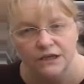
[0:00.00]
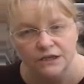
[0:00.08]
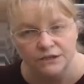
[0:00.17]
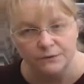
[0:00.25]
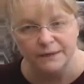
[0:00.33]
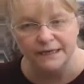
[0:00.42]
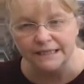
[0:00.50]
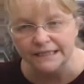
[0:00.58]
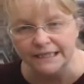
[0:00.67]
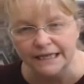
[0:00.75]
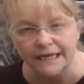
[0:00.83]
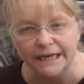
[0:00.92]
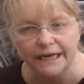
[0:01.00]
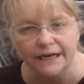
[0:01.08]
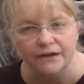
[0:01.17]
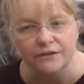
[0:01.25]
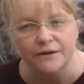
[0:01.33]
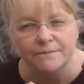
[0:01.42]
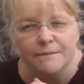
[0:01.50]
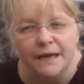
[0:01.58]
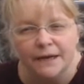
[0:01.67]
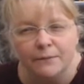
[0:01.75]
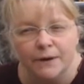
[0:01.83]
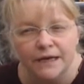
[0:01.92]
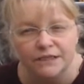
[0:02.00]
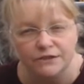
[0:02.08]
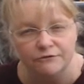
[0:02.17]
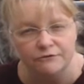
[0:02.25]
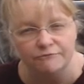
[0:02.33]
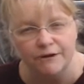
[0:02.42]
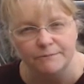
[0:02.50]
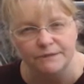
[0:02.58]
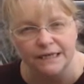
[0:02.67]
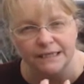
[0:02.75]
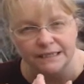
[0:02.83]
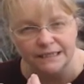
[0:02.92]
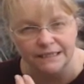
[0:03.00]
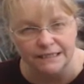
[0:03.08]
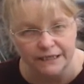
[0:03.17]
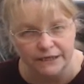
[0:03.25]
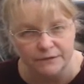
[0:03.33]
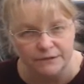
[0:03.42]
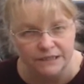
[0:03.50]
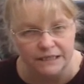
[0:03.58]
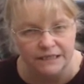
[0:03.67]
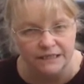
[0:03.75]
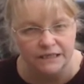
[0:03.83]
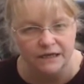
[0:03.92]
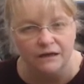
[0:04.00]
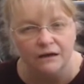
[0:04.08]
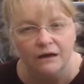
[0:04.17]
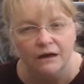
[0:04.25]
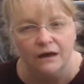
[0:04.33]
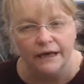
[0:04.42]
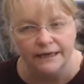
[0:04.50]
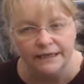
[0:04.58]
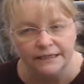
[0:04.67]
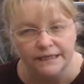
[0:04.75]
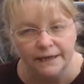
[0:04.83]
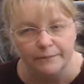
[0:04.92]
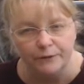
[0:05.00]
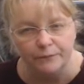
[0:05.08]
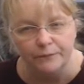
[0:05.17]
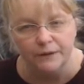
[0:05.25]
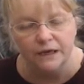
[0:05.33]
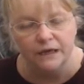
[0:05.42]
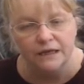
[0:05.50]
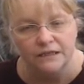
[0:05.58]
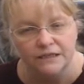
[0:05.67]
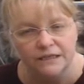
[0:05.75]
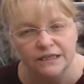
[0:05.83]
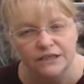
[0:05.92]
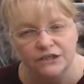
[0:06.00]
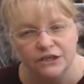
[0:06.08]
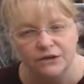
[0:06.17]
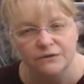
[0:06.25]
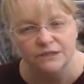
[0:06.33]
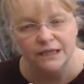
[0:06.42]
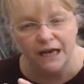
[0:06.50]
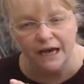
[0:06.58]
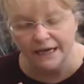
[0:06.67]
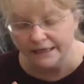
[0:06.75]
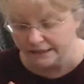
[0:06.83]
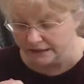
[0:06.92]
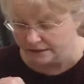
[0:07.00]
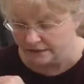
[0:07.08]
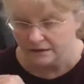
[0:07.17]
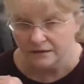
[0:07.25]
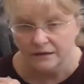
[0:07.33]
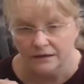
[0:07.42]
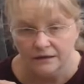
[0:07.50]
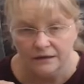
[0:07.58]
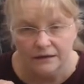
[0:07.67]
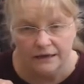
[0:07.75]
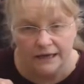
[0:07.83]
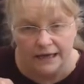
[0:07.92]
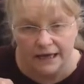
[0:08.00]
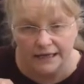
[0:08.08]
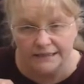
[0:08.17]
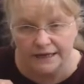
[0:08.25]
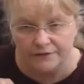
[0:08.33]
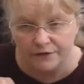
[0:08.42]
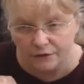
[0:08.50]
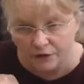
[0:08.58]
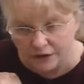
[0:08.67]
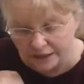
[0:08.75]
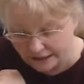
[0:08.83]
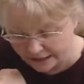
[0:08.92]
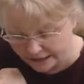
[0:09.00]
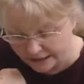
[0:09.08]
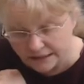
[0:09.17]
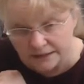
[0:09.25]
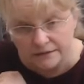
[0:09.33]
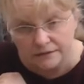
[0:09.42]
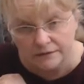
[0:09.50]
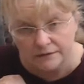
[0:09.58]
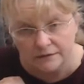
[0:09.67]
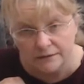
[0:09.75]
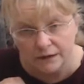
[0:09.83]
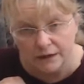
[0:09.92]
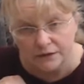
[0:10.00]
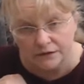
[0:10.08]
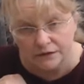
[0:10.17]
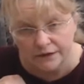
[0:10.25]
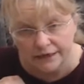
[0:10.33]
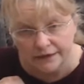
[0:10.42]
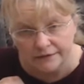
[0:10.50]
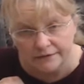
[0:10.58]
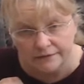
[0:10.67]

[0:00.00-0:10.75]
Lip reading: So we can see here, there are many ways to represent continuous data in a table. So this shows the height, and if you look at this, I'll do here,